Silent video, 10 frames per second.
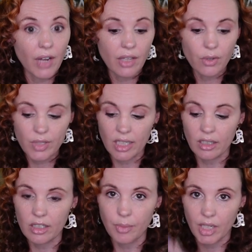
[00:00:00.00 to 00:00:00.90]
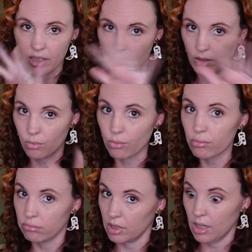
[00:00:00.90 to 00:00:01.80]
find those deals because they're
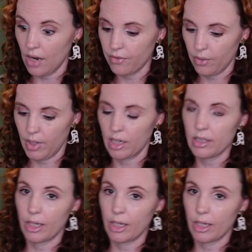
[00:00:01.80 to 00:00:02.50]
they're everywhere.